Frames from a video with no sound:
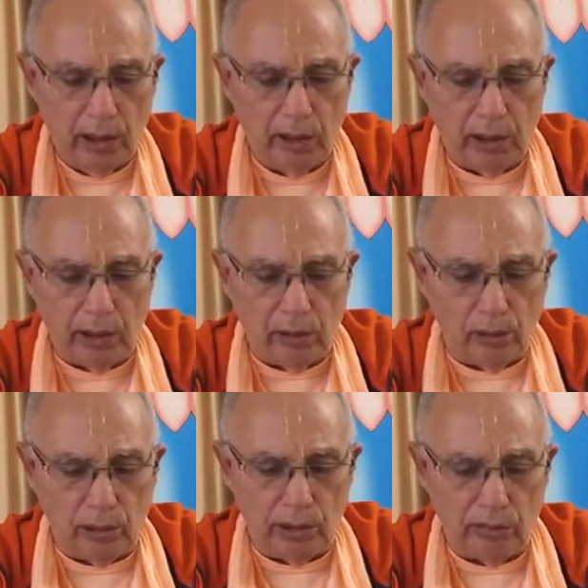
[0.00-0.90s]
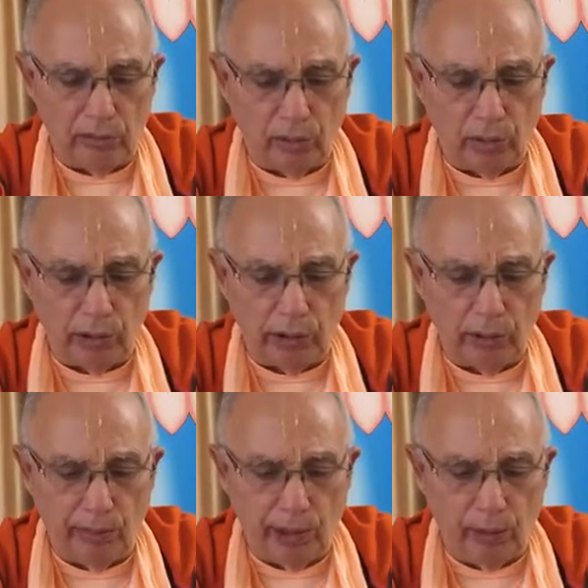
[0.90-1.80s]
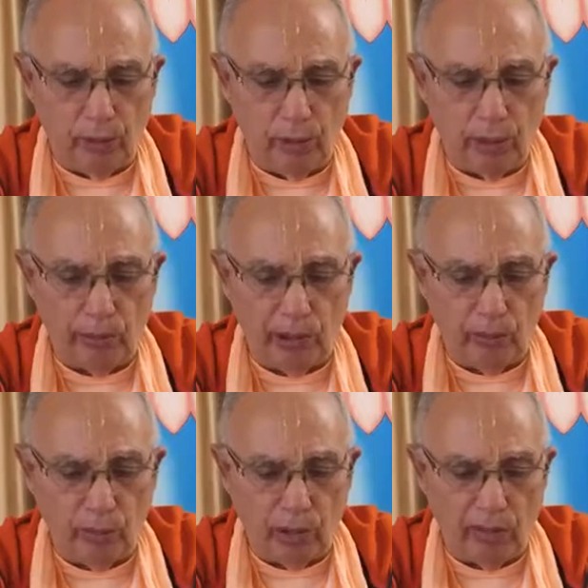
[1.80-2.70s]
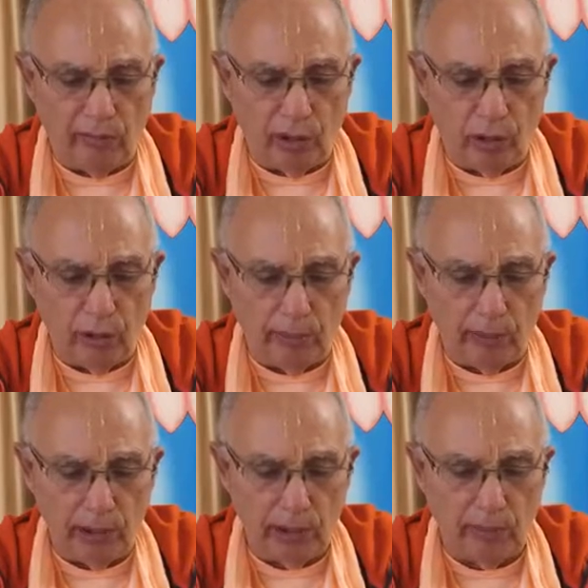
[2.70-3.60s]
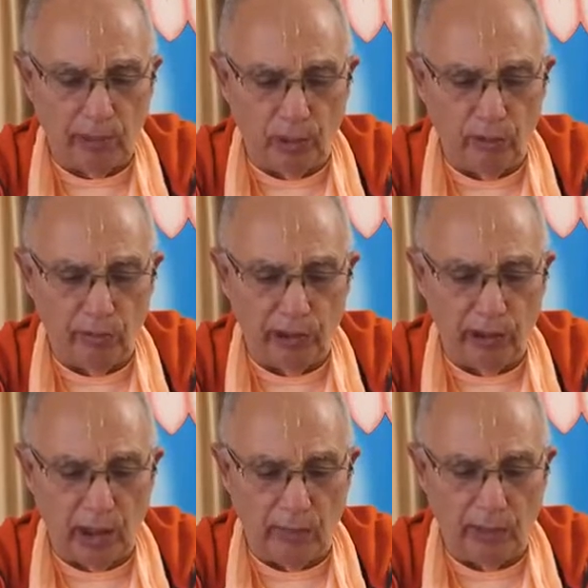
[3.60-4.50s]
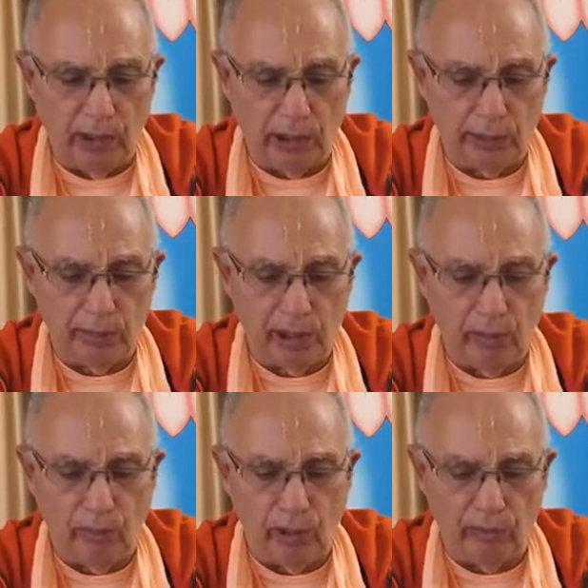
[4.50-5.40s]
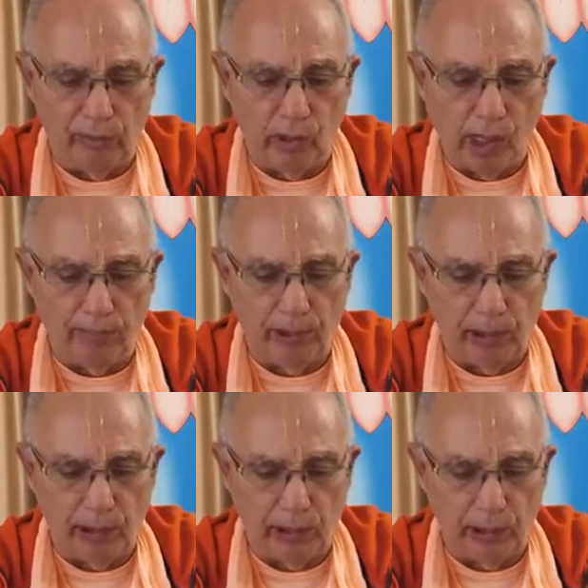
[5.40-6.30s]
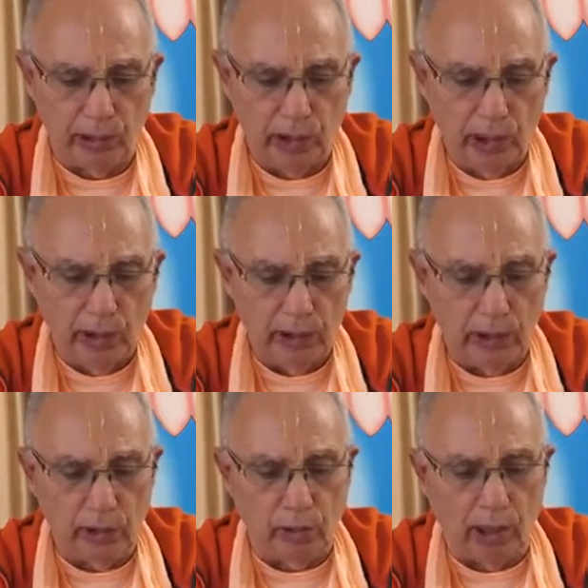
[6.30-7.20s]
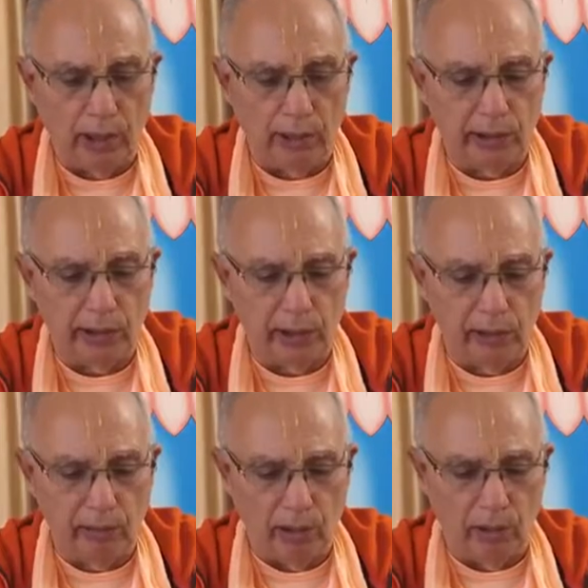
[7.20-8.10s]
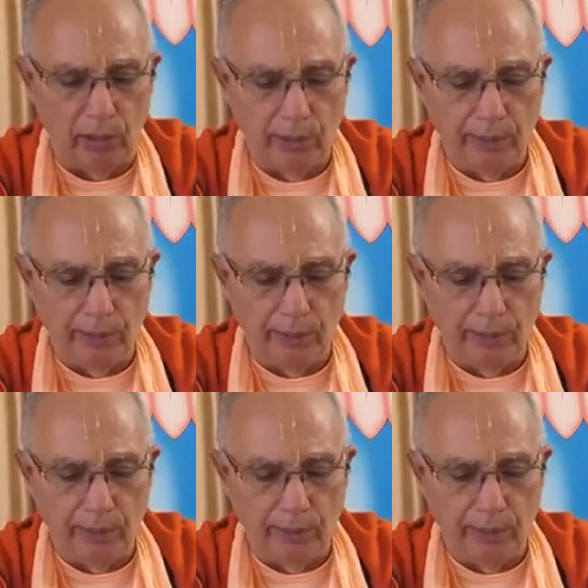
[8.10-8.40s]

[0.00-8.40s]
Let the glories of Lord Krishna be. Who could be aware of all of them? His abode Vrindavan has many wonderful opulences. Just try to see them all.